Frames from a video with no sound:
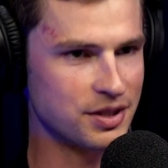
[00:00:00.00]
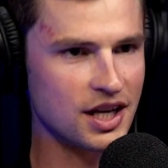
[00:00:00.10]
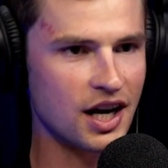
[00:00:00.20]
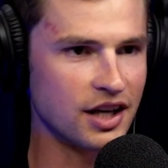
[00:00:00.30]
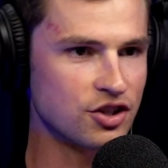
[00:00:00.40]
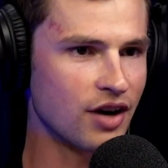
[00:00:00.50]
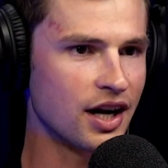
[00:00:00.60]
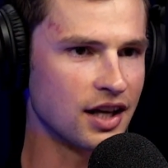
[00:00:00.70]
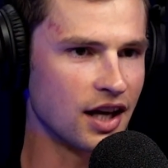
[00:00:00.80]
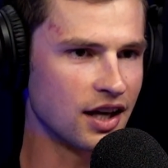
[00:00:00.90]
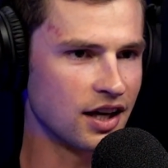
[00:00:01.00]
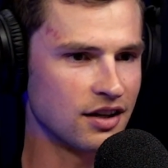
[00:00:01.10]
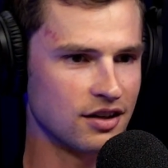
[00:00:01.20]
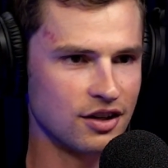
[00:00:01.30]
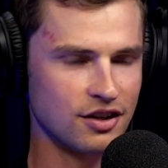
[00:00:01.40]
starting training
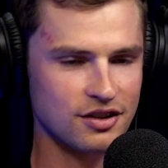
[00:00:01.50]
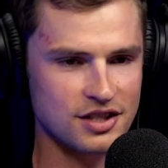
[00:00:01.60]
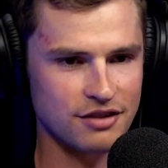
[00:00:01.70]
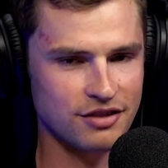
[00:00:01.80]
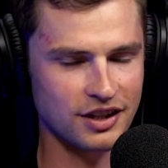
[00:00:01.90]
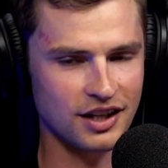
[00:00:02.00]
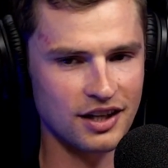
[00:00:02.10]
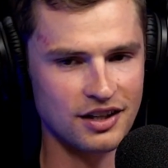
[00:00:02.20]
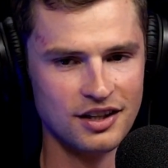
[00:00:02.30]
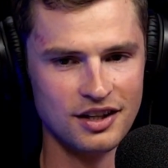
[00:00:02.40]
again, stuff like that.